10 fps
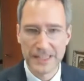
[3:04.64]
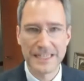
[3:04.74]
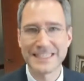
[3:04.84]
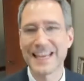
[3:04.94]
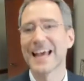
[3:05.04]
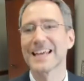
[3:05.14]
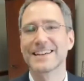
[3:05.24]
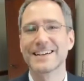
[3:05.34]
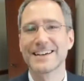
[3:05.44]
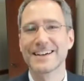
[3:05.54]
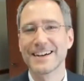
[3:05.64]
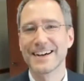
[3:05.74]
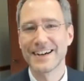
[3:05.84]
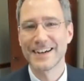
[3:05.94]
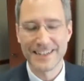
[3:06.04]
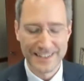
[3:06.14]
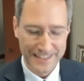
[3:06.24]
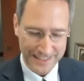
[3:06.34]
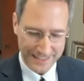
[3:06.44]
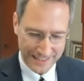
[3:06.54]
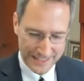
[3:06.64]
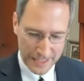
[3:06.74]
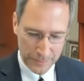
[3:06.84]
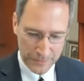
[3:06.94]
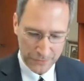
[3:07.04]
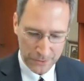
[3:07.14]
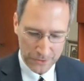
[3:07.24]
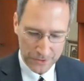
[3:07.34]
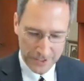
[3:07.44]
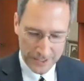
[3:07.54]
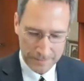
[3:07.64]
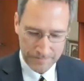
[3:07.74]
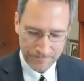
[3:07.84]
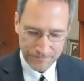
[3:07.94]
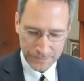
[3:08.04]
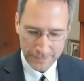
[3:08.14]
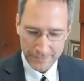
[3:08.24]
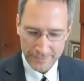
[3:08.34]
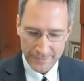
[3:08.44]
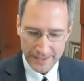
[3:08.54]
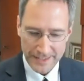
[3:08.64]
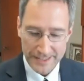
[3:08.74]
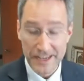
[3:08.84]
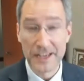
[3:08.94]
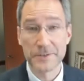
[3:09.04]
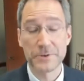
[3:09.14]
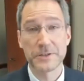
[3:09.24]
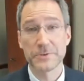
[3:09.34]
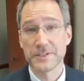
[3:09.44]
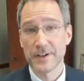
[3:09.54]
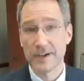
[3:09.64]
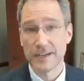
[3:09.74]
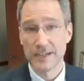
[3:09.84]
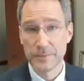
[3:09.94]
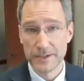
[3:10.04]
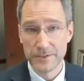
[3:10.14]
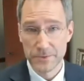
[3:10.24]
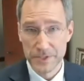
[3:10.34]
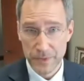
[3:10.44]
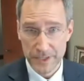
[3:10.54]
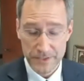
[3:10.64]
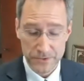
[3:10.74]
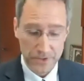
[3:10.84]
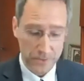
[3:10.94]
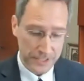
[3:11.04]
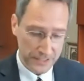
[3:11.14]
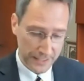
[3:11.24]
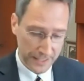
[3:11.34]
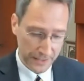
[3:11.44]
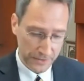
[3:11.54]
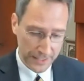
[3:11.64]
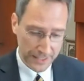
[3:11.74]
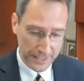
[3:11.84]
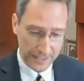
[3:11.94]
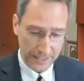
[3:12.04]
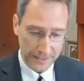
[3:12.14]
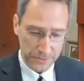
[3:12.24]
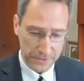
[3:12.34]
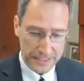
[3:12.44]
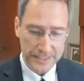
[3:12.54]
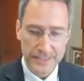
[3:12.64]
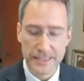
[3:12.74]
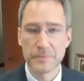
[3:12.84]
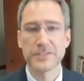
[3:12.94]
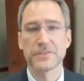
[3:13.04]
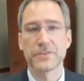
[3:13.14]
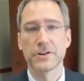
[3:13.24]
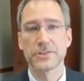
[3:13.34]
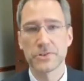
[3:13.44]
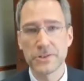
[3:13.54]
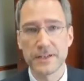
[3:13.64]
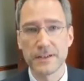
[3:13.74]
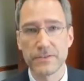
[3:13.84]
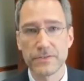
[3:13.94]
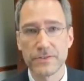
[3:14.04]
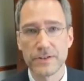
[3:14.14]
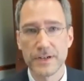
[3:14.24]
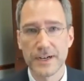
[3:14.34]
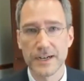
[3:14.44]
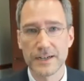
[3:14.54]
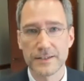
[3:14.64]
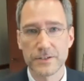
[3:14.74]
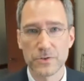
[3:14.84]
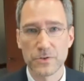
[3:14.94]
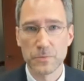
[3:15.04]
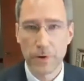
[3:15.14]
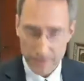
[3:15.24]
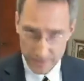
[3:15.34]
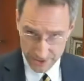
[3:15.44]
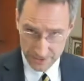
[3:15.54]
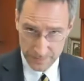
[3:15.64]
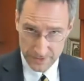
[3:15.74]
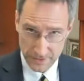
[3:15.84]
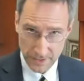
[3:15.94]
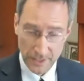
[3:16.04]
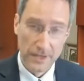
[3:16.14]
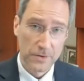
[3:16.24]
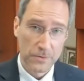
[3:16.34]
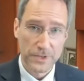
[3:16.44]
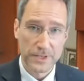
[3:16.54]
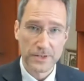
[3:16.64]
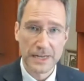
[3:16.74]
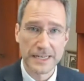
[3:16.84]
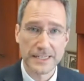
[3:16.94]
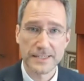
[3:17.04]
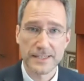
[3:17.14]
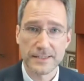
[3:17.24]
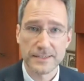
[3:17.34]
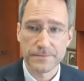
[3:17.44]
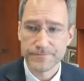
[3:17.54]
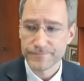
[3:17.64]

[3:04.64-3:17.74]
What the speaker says: he said, except for at the end when he was talking about, in response to a question, how there really isn't much of an alternative to partnerships with the United States.